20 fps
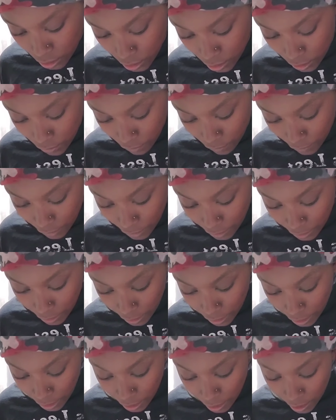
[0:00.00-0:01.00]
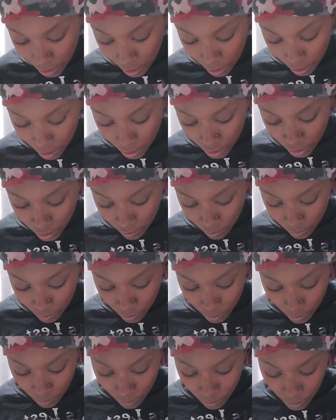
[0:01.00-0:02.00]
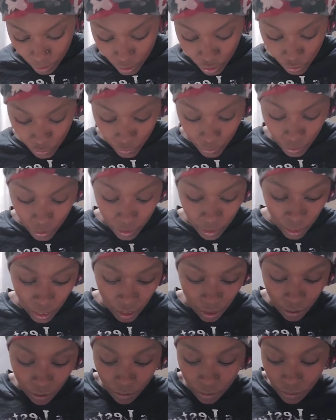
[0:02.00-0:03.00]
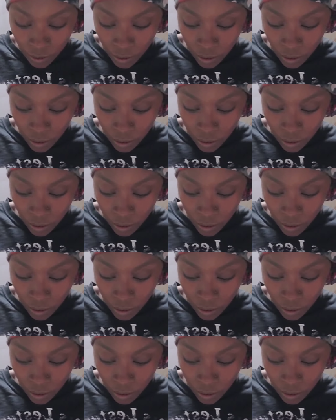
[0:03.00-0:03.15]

and stuff like that. It's a big, big trend now.